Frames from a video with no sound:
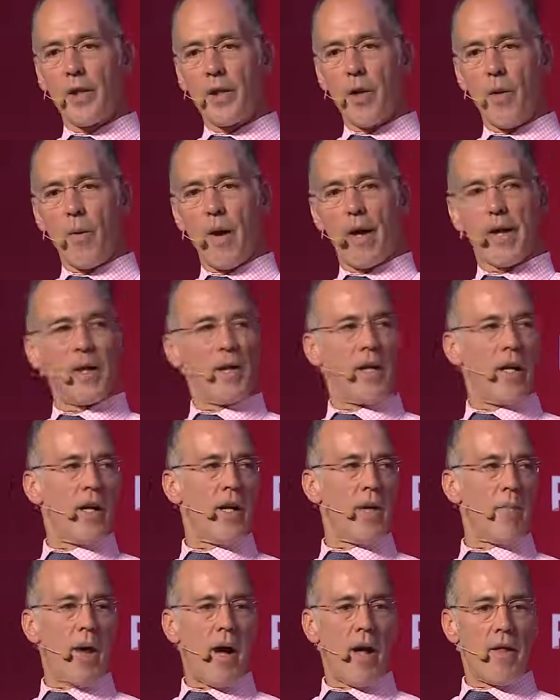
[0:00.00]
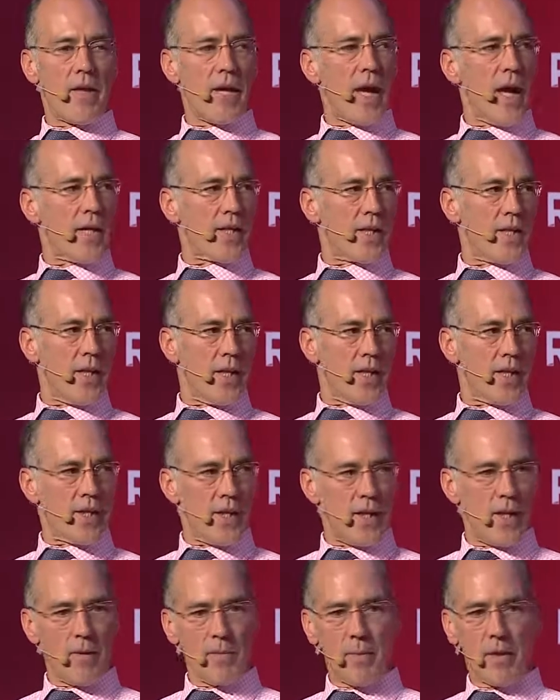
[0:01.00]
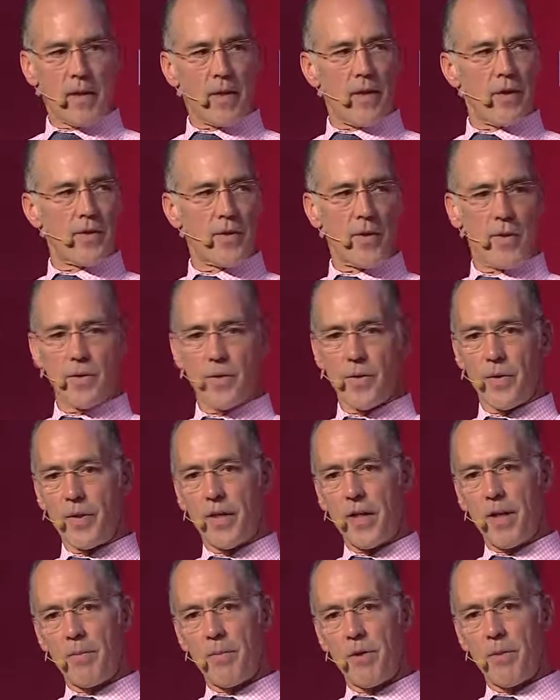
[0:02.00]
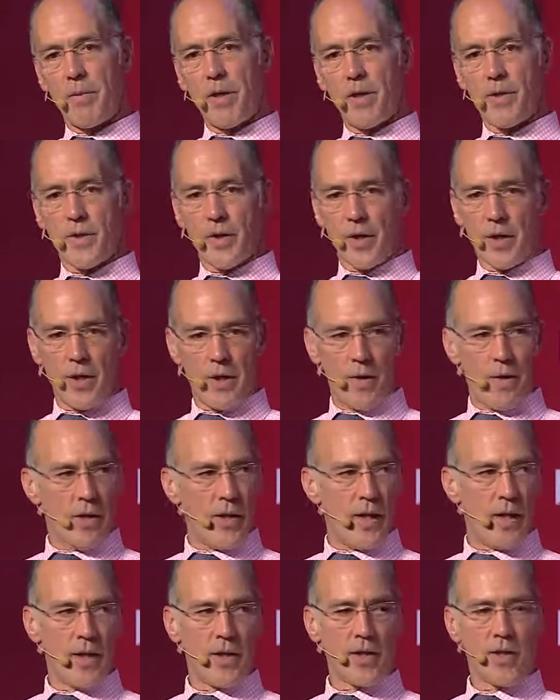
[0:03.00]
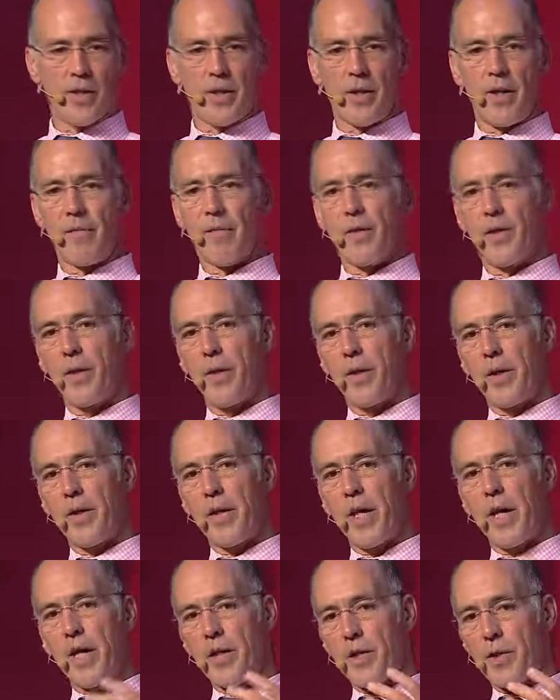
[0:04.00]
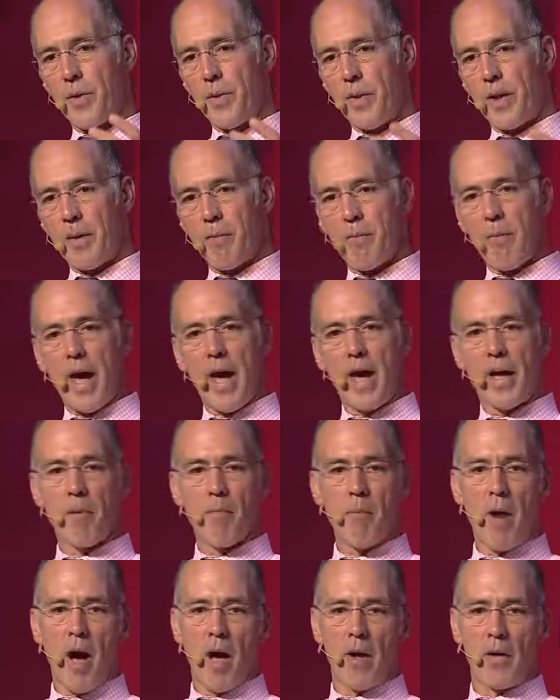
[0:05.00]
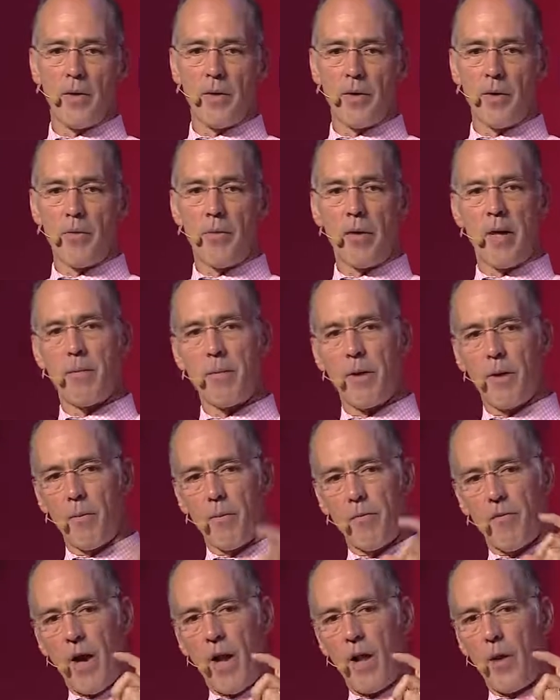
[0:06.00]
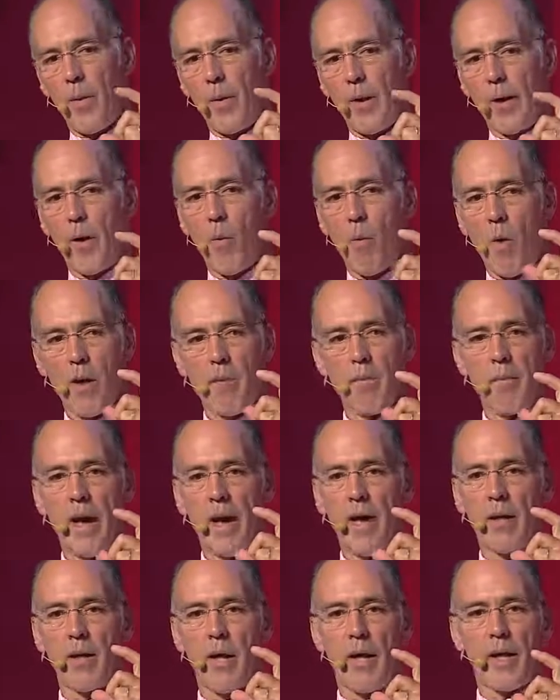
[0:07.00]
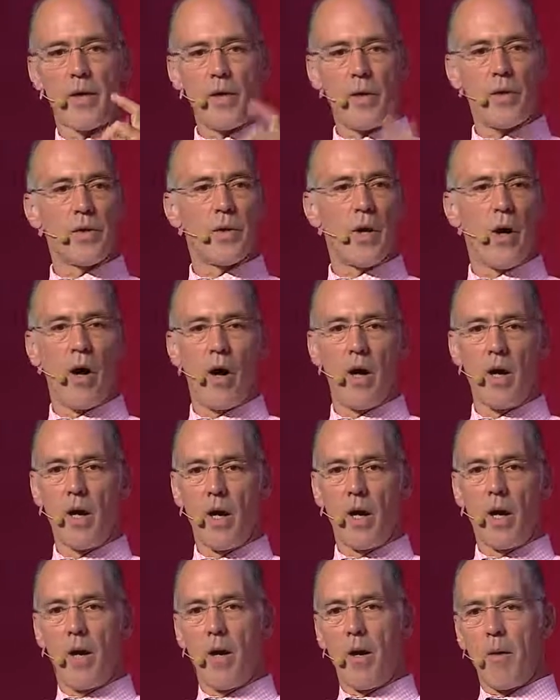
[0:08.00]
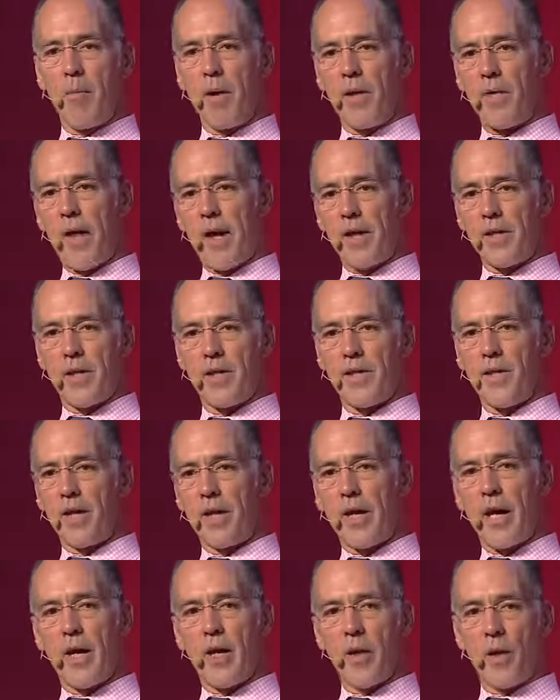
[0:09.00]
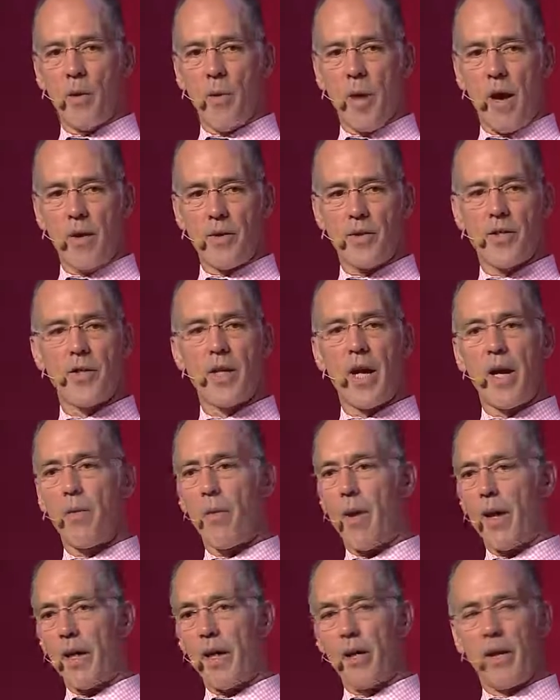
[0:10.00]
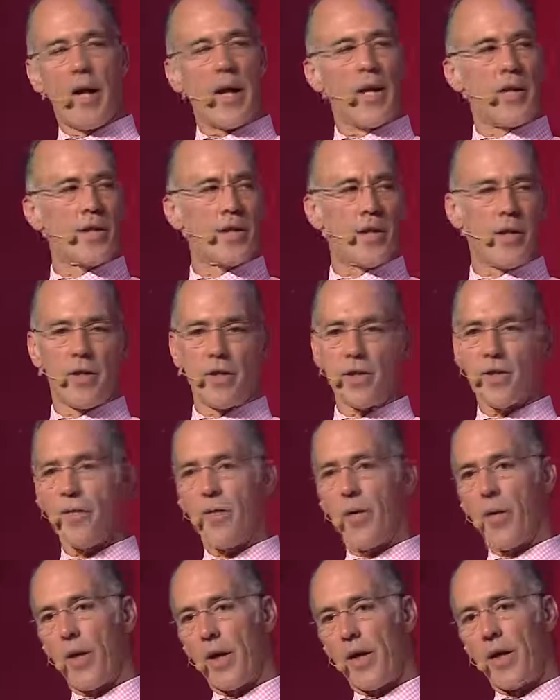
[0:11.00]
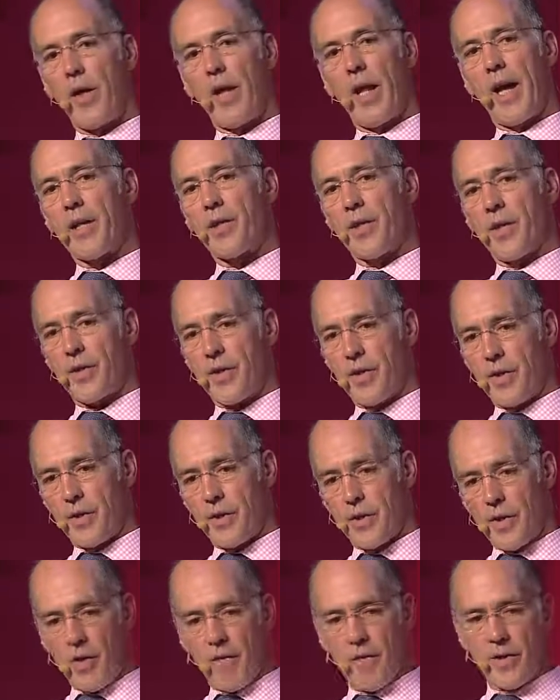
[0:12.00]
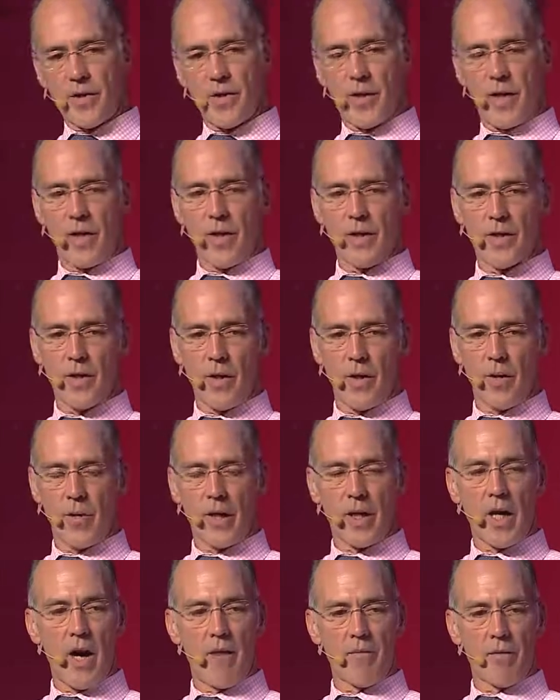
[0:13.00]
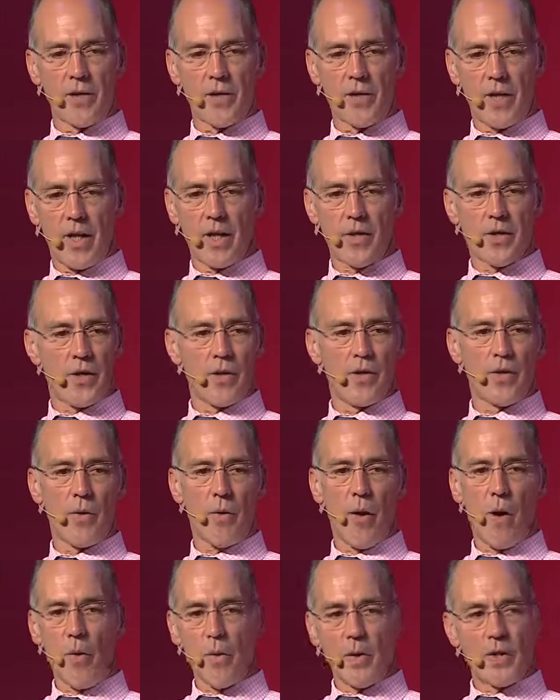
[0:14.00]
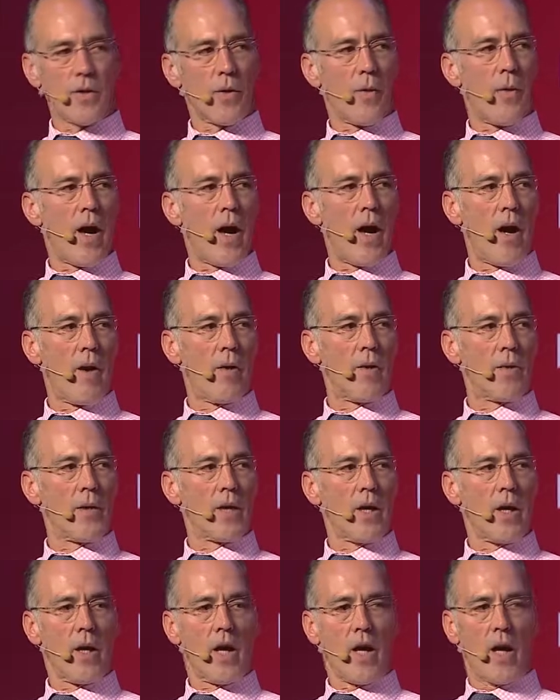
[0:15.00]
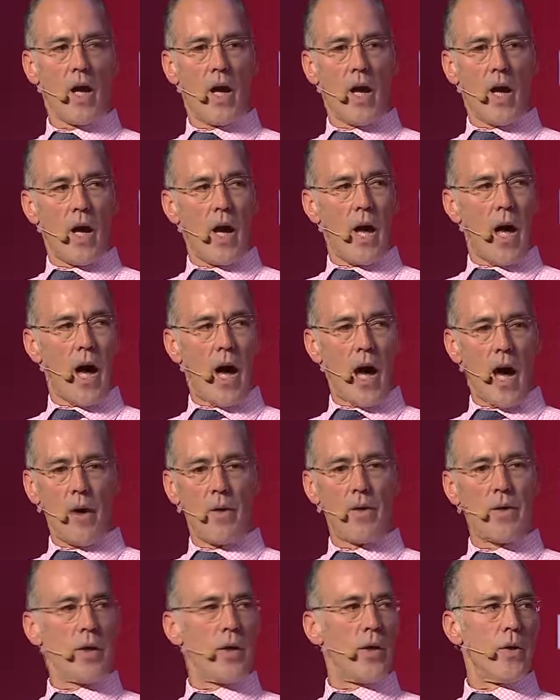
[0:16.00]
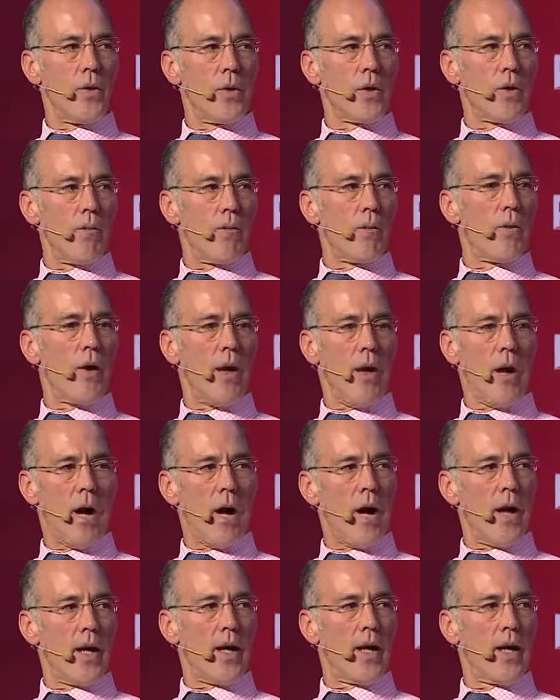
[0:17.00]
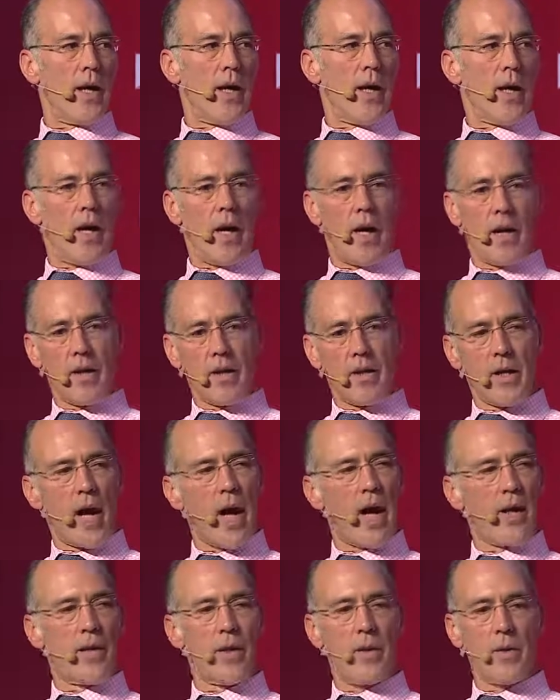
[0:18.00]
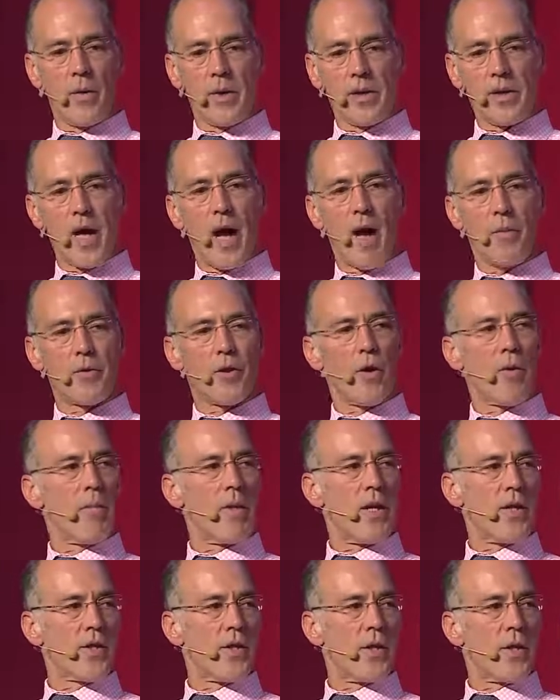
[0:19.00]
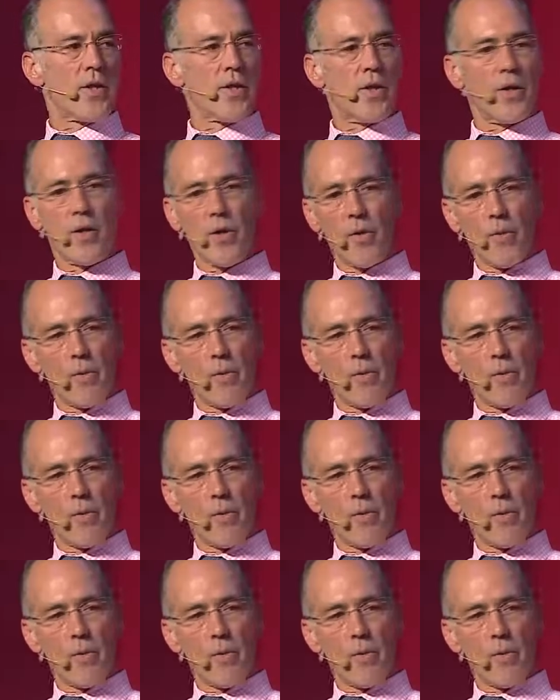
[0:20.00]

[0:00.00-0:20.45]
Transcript: you're regulated by the SEC because those are deemed to be securities. If you're doing the issuing bank model, you may be following one bank like Utah, but that doesn't get you around state regulations for collections and servicing. So the conversations are always around how do you comply and how do you adopt your business and your